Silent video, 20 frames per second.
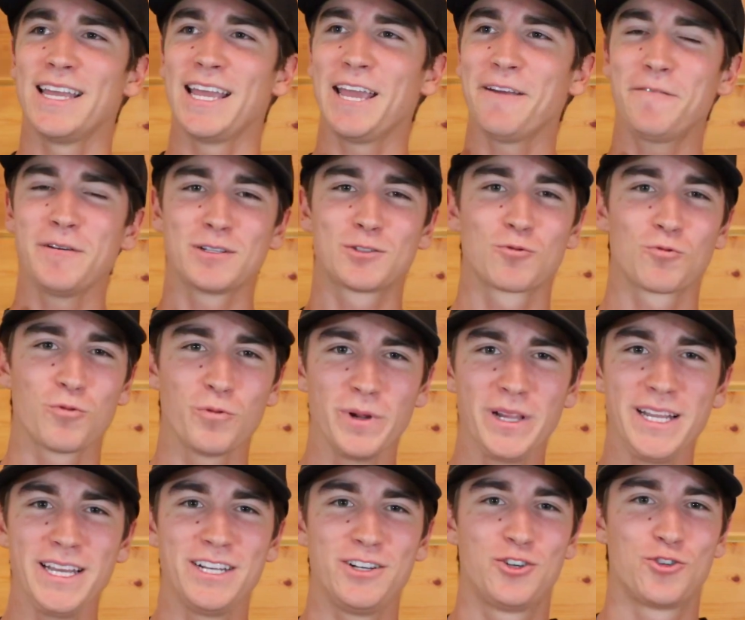If it's
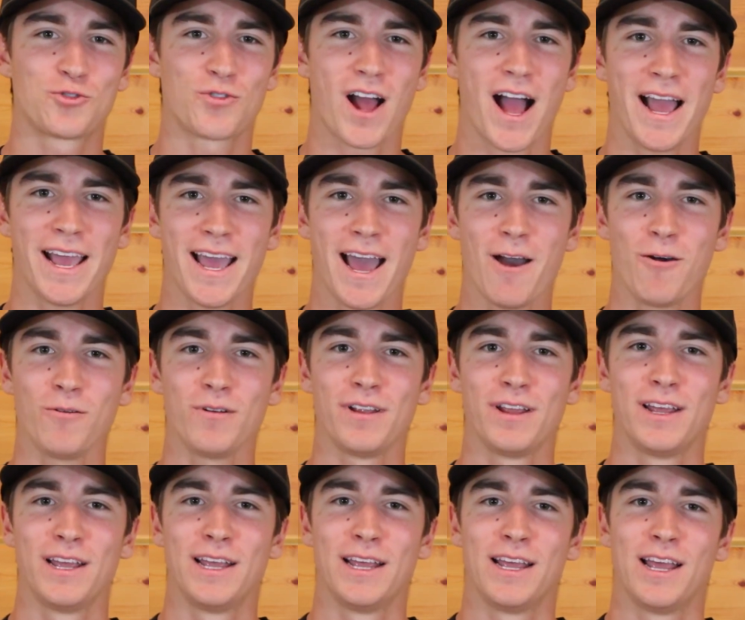really dry out,
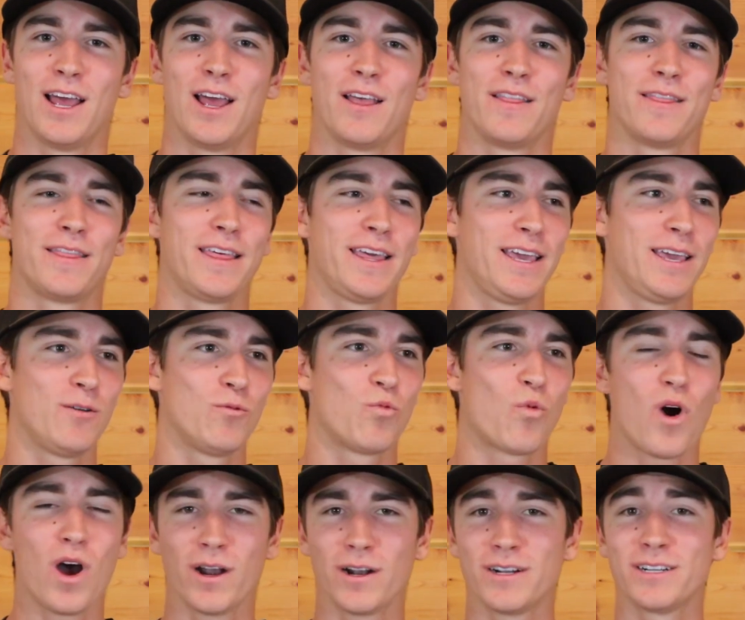the
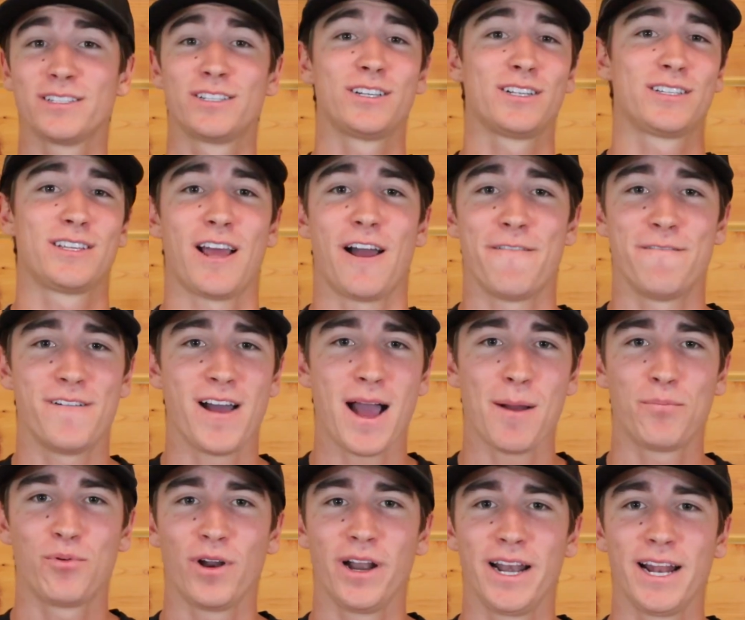water is just
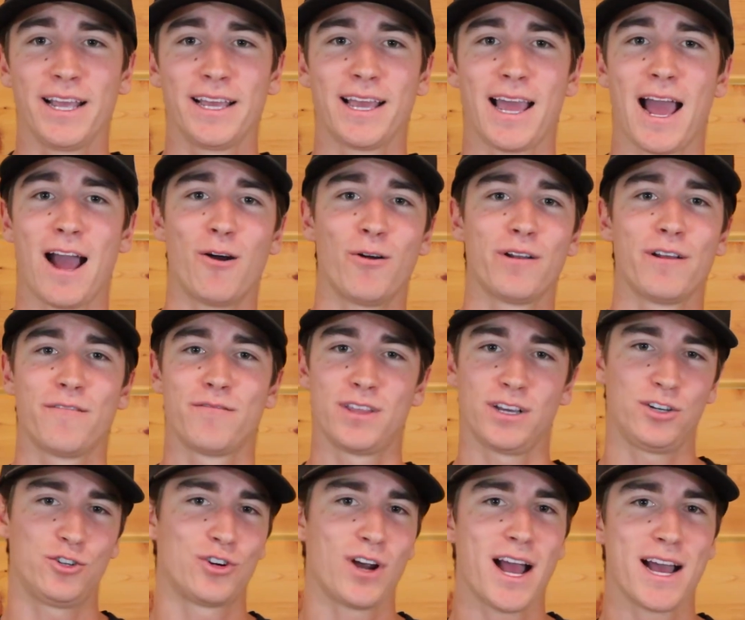evaporating out of
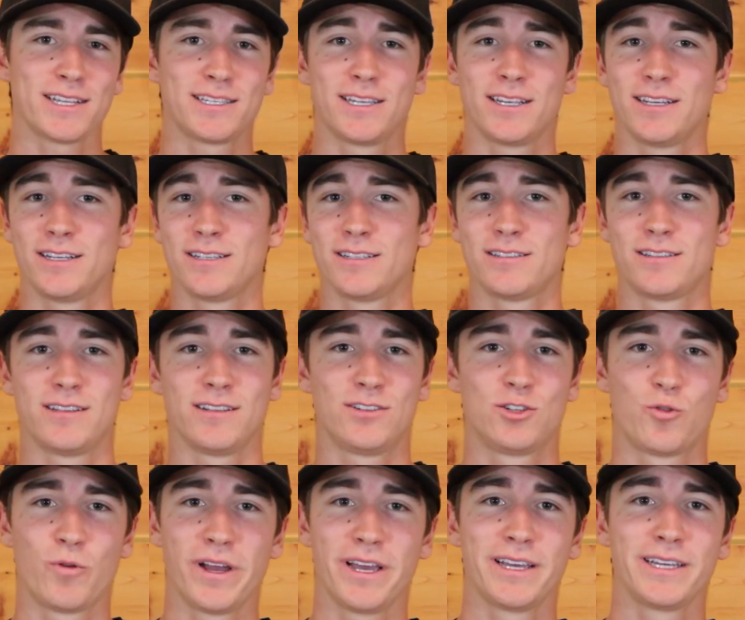the grasses, the
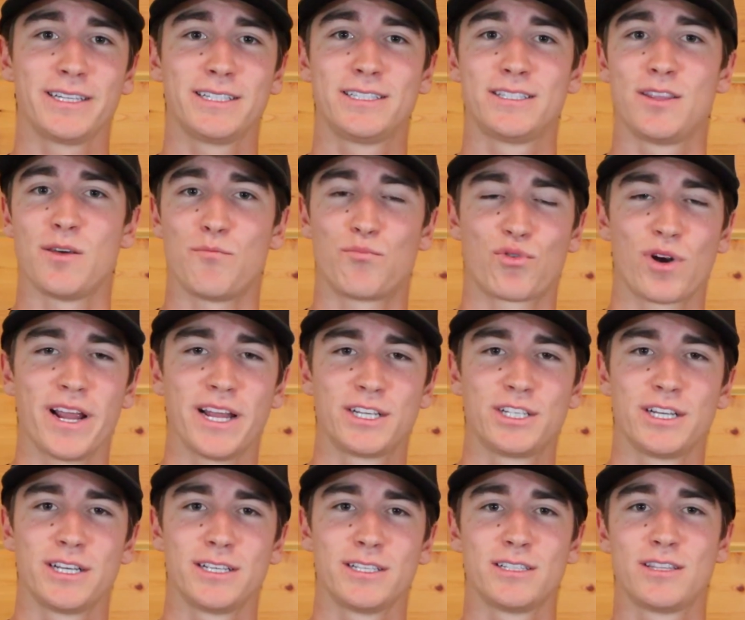twigs, the
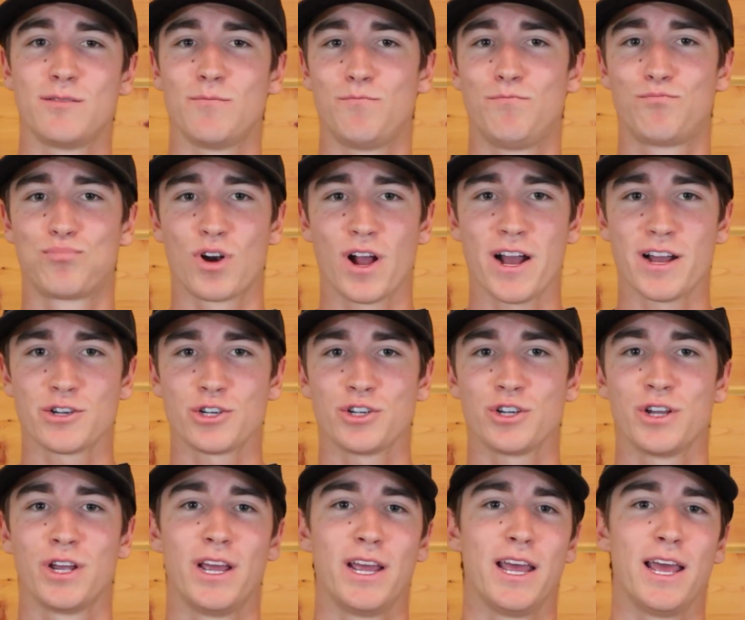branches, the
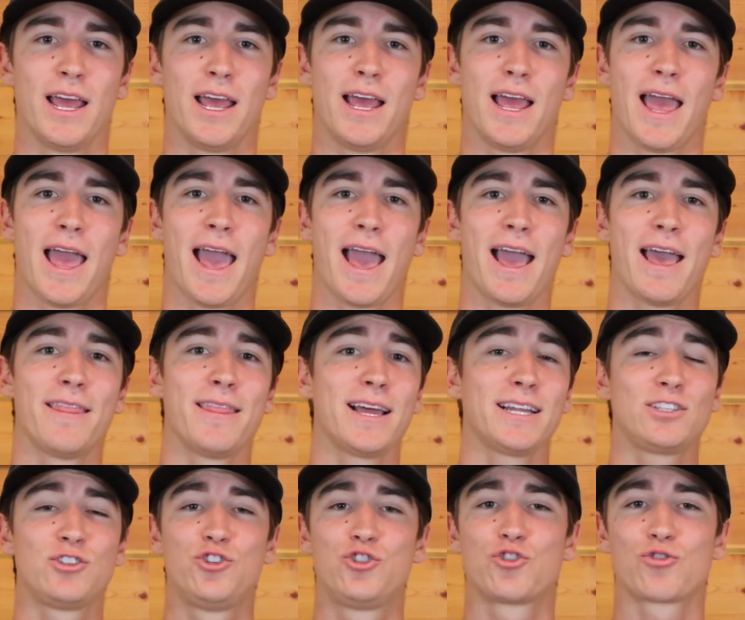brush, and
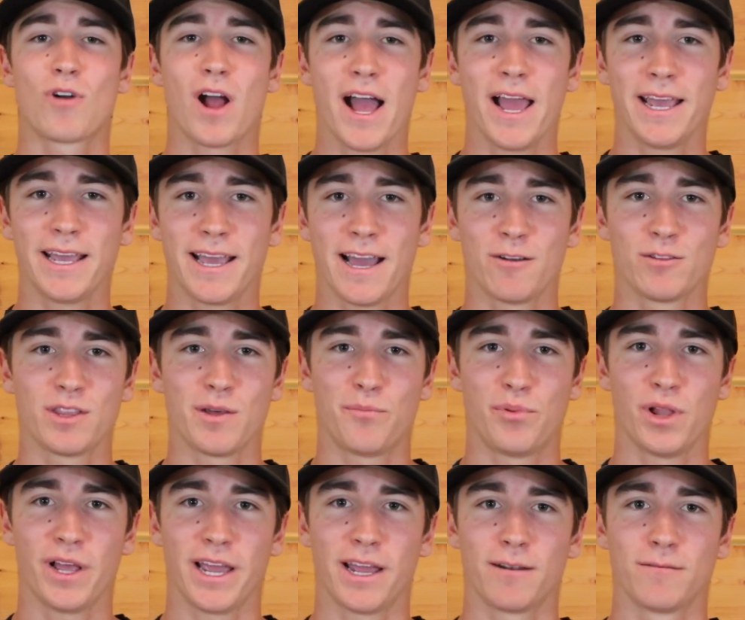that's drying out the
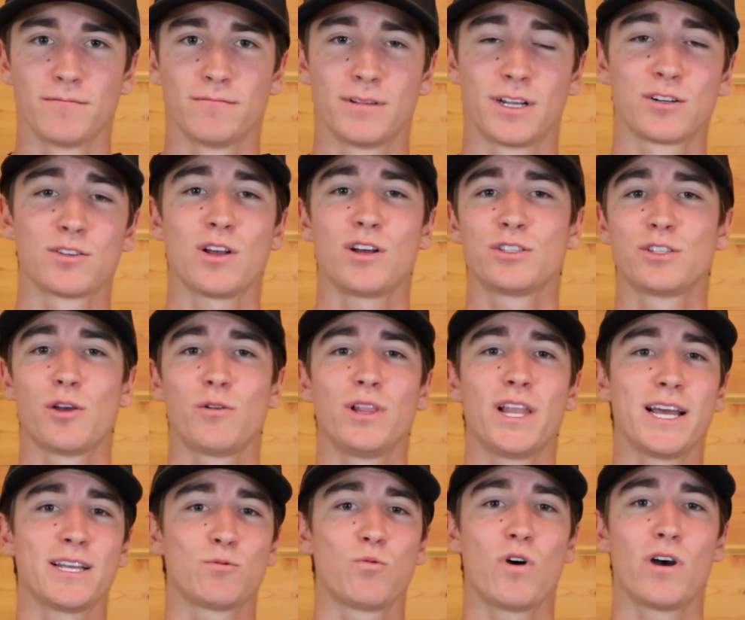plant. There's also
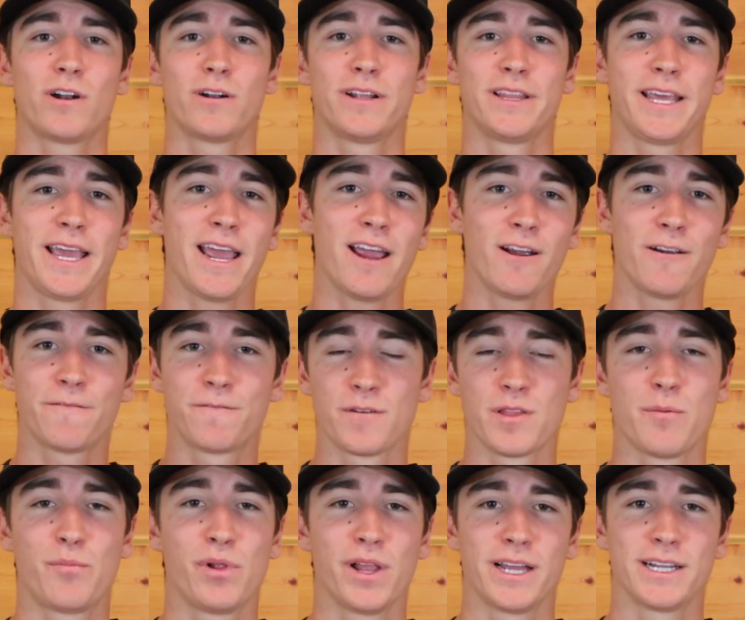less water in the air for
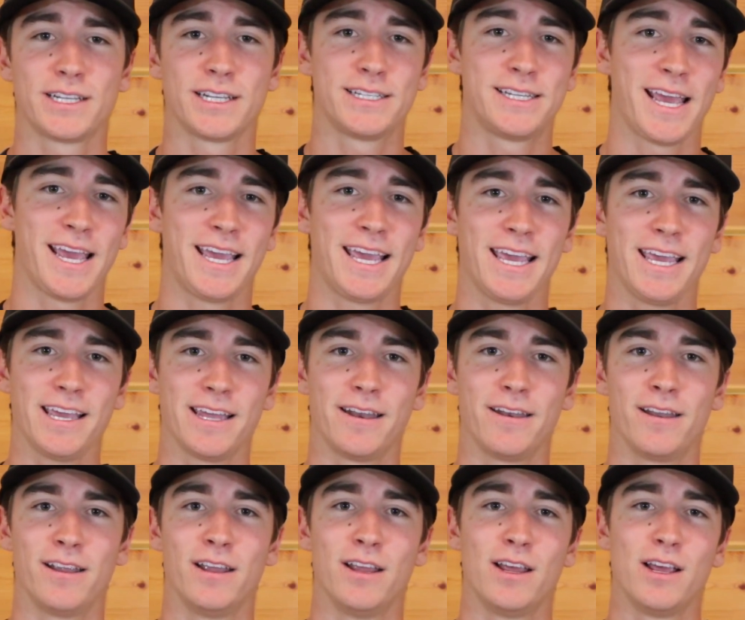the plant to take
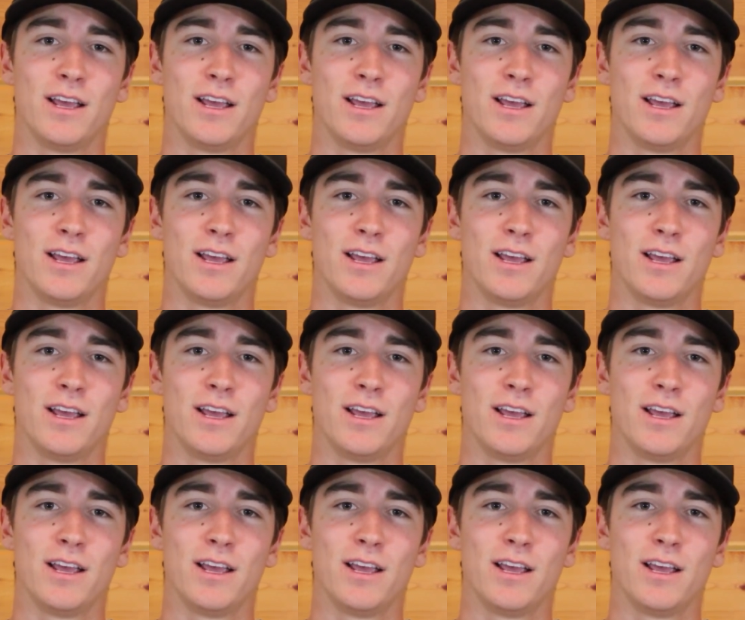in.